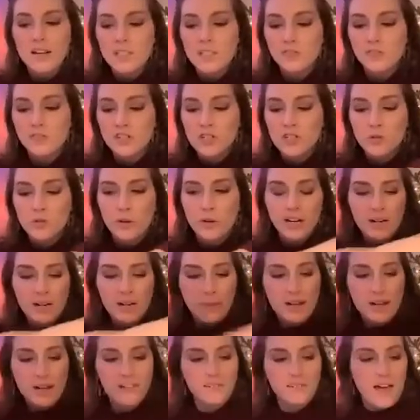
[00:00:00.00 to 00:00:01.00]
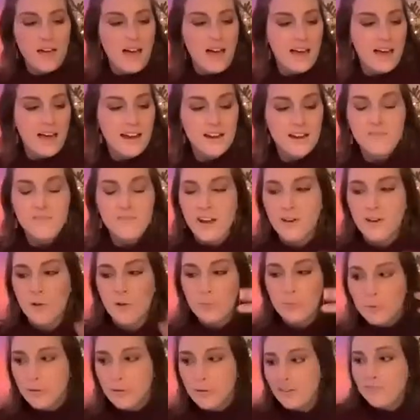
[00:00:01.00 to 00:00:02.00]
for joining my live. I hope
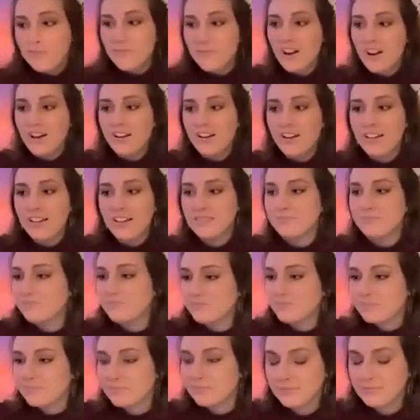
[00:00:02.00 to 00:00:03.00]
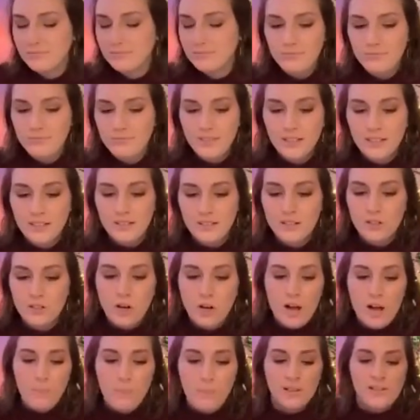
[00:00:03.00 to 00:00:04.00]
you had fun.
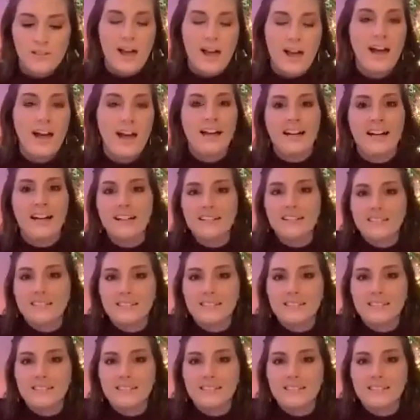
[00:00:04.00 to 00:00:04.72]
Drop a line.